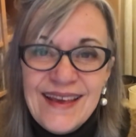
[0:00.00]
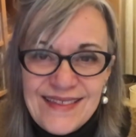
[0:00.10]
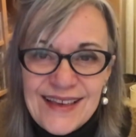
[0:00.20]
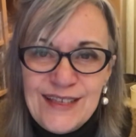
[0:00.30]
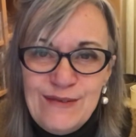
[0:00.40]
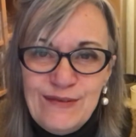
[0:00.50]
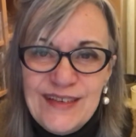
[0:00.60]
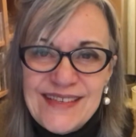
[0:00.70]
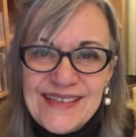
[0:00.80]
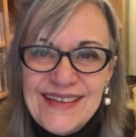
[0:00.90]
Thank you for
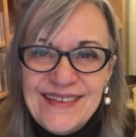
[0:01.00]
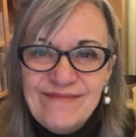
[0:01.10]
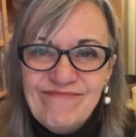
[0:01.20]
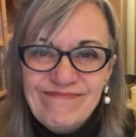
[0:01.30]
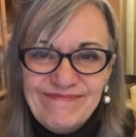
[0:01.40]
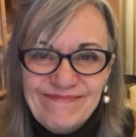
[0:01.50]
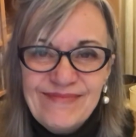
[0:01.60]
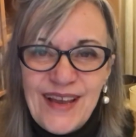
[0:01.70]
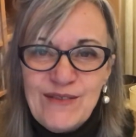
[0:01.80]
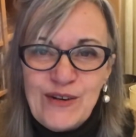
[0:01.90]
listening.
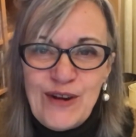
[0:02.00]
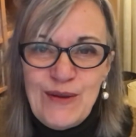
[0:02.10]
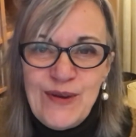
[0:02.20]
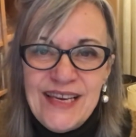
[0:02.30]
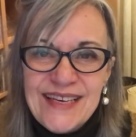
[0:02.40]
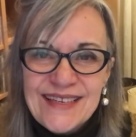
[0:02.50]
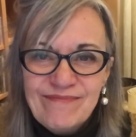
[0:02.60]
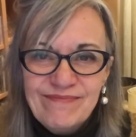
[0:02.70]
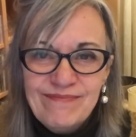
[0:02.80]
Have a great week.